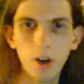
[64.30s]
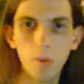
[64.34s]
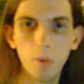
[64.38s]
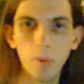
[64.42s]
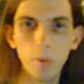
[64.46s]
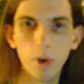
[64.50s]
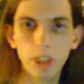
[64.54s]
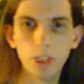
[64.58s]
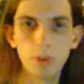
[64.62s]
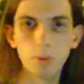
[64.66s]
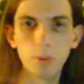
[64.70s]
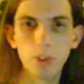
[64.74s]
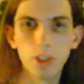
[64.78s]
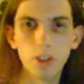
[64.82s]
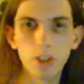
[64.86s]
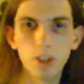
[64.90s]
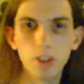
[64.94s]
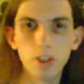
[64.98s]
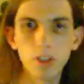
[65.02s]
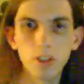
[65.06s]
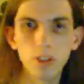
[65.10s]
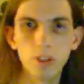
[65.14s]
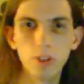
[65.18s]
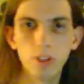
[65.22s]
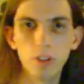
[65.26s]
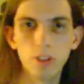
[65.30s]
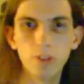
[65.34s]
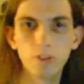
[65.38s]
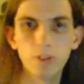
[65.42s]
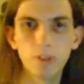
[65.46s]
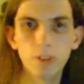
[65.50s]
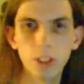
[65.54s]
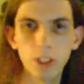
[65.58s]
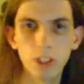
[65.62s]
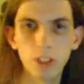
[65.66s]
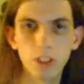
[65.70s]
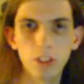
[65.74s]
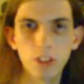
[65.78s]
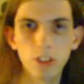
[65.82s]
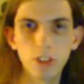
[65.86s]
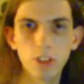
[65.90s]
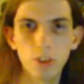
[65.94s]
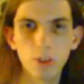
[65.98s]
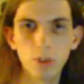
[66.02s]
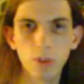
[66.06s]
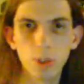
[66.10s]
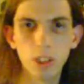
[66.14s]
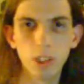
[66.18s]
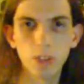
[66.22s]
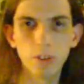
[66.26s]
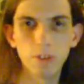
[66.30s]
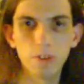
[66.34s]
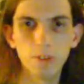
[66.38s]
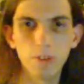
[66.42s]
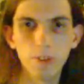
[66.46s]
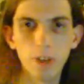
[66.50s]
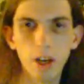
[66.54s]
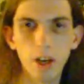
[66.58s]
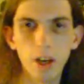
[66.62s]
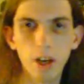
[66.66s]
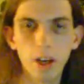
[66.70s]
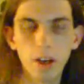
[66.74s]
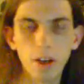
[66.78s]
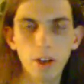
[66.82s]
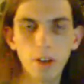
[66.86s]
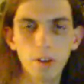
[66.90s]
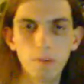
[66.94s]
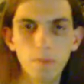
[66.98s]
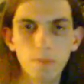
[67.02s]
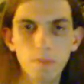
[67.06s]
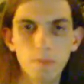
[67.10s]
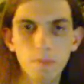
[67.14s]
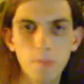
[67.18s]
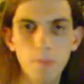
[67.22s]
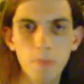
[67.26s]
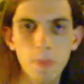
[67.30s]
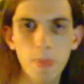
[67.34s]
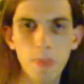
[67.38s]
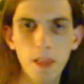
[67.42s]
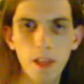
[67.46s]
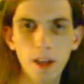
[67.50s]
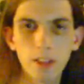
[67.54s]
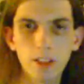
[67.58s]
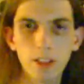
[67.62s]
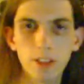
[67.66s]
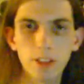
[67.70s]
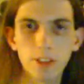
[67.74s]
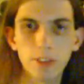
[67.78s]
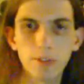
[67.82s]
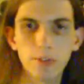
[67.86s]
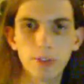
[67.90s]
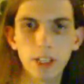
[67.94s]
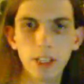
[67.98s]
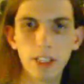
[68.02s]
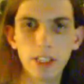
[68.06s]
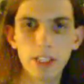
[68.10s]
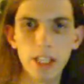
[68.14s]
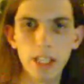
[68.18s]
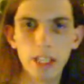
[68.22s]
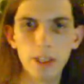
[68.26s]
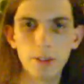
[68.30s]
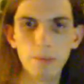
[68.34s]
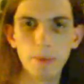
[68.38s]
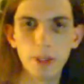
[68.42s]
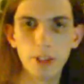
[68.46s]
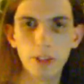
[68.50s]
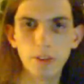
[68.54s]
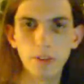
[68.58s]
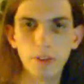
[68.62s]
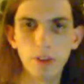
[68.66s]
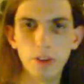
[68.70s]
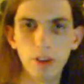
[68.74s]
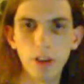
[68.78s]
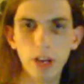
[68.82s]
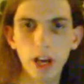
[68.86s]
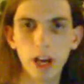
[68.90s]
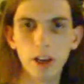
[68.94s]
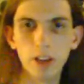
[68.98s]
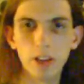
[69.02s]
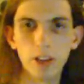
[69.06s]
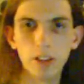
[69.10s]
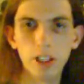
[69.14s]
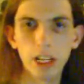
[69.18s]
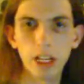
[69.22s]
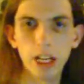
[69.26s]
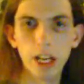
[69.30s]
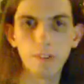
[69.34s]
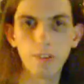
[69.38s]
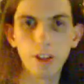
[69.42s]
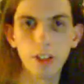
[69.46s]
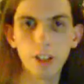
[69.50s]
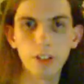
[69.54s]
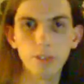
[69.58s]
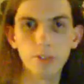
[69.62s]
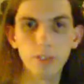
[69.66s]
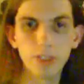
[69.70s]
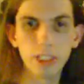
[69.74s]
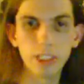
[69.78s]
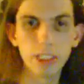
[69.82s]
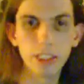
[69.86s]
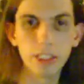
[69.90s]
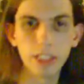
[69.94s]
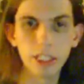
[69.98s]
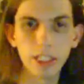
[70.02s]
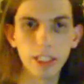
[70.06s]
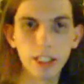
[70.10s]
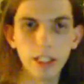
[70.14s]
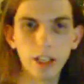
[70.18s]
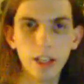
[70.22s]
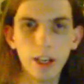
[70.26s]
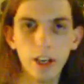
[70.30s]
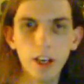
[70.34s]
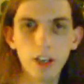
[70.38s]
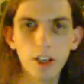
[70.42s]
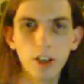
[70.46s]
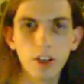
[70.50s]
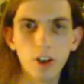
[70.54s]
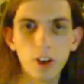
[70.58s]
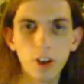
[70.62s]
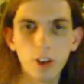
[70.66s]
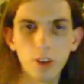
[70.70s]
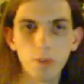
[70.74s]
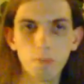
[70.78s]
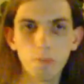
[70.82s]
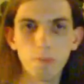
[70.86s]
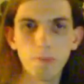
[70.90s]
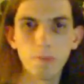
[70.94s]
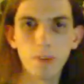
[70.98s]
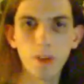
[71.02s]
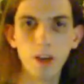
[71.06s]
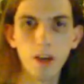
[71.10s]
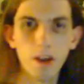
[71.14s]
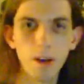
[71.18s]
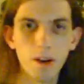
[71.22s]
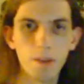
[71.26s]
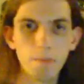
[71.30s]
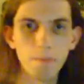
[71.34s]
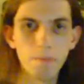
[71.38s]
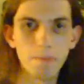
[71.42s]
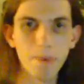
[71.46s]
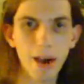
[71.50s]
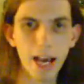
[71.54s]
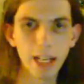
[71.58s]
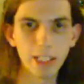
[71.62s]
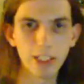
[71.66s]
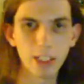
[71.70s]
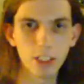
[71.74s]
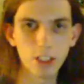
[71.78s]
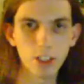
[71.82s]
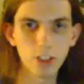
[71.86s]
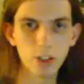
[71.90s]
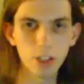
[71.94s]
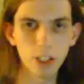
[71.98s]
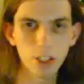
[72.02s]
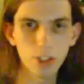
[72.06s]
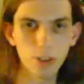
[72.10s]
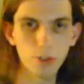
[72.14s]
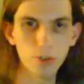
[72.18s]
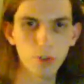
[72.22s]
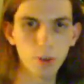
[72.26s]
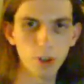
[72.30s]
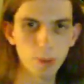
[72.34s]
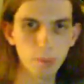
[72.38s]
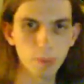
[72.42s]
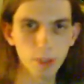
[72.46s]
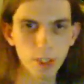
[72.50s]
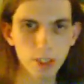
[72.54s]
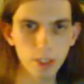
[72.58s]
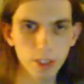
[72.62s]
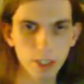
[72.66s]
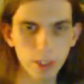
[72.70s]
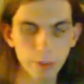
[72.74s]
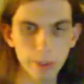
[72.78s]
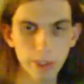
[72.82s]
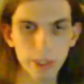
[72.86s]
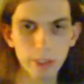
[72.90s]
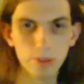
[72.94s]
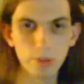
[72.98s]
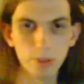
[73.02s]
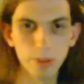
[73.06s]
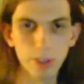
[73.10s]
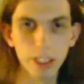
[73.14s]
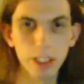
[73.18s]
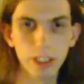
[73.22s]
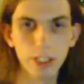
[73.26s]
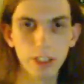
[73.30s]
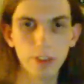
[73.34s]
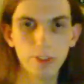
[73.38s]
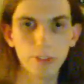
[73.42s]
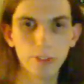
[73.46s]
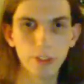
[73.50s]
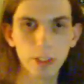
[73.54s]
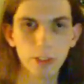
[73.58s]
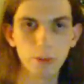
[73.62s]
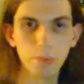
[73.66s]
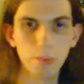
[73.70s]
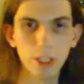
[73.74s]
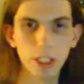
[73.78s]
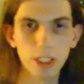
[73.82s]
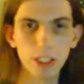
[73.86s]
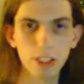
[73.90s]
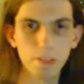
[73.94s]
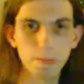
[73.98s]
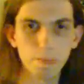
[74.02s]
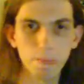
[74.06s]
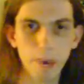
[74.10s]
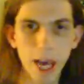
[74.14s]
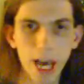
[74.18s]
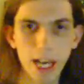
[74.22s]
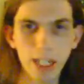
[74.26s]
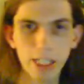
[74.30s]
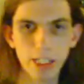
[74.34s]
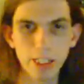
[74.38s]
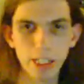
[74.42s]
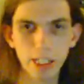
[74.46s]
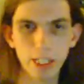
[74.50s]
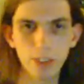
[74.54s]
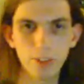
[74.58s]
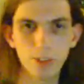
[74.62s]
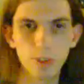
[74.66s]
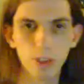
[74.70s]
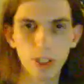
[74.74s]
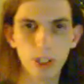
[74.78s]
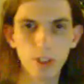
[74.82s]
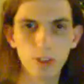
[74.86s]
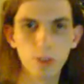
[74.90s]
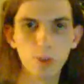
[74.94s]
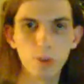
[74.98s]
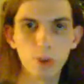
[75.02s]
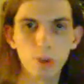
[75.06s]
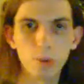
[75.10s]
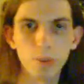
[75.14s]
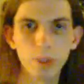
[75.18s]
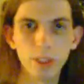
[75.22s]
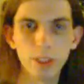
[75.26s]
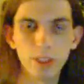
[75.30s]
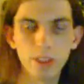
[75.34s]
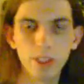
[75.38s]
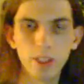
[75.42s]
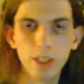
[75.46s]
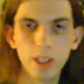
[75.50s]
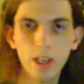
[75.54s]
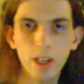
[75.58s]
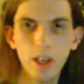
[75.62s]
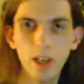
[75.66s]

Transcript: which was also the first sort of, there's a phrase that's been thrown out that I've heard recently called Magic Transformers. It was really the first piece of magic in Transformers.